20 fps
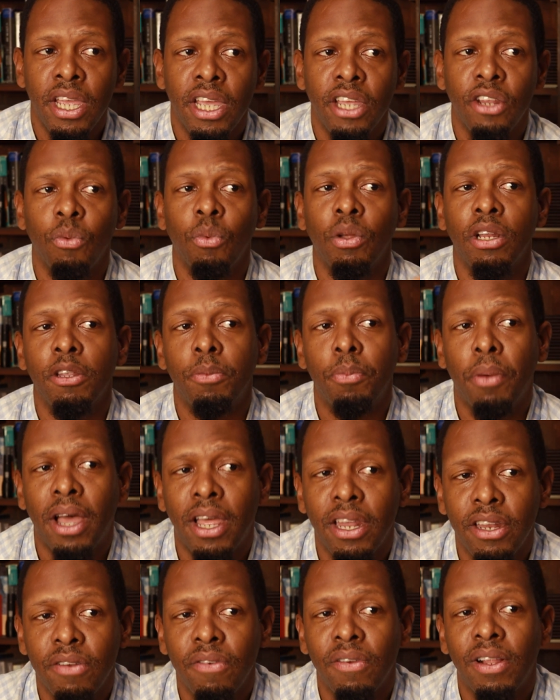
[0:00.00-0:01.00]
as well as
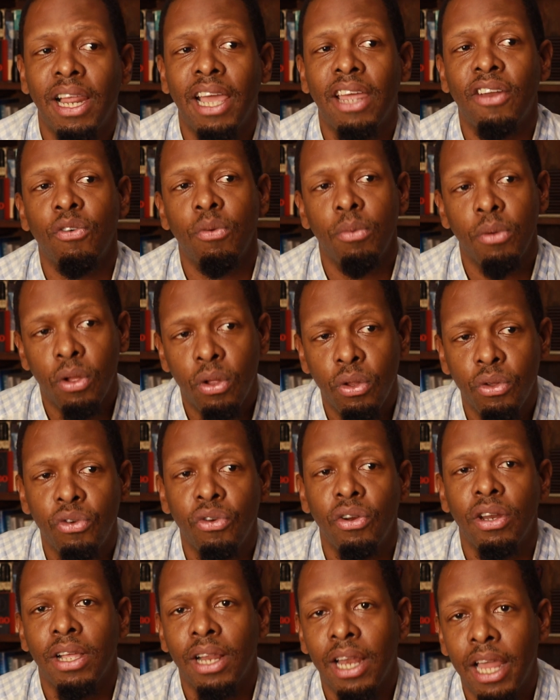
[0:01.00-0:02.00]
positive classroom
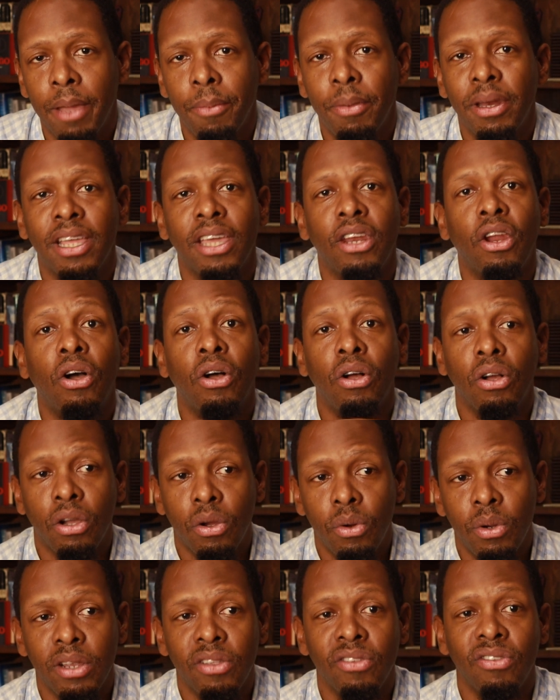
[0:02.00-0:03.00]
culture and climate, can all
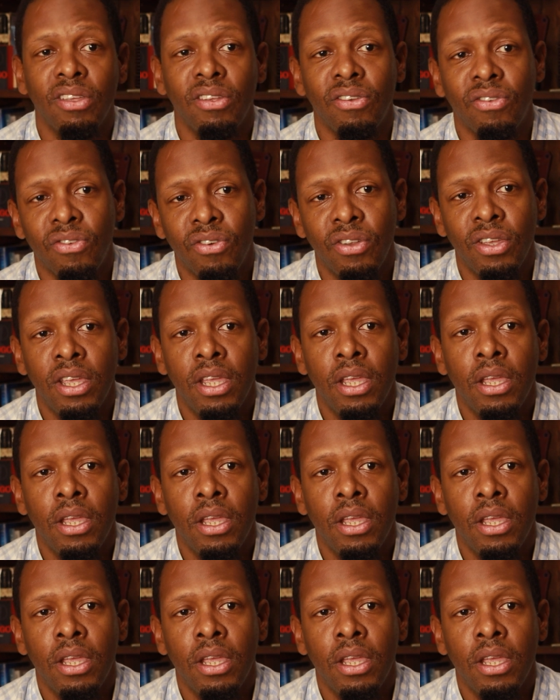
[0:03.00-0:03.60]
coexist.